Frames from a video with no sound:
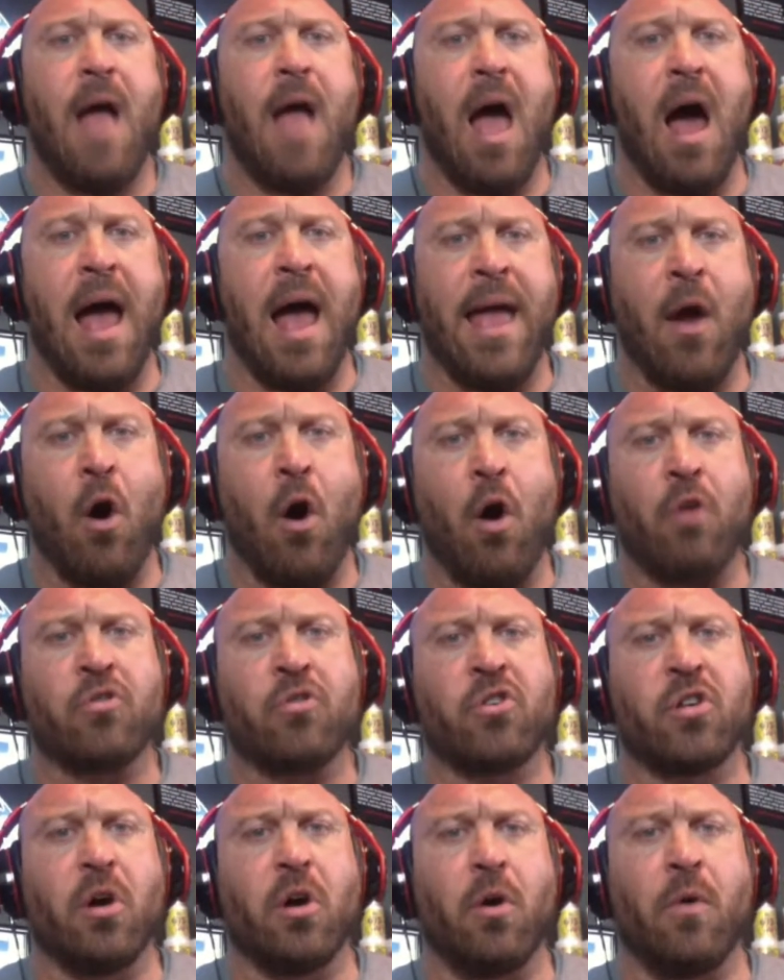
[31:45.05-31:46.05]
I
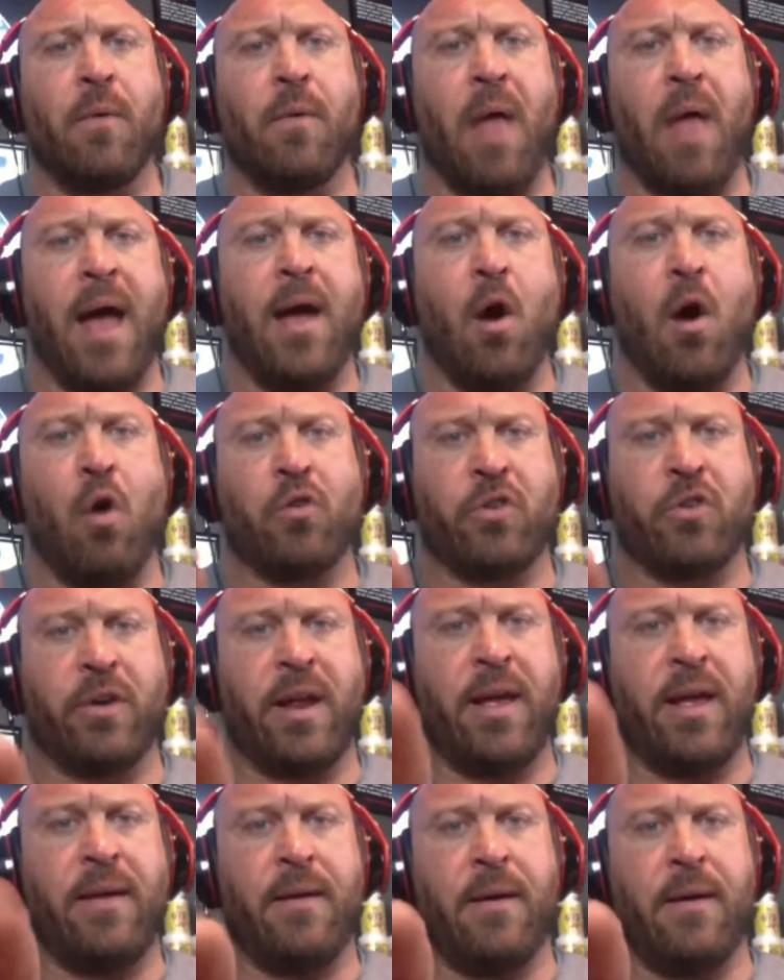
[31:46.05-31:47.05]

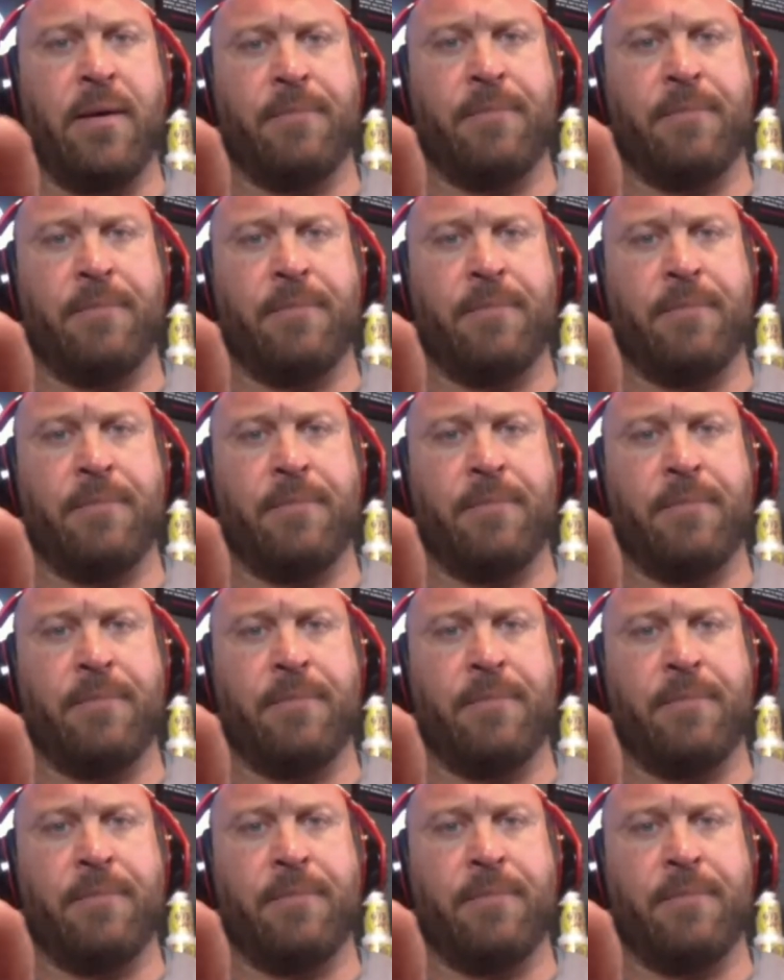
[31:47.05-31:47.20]
alternate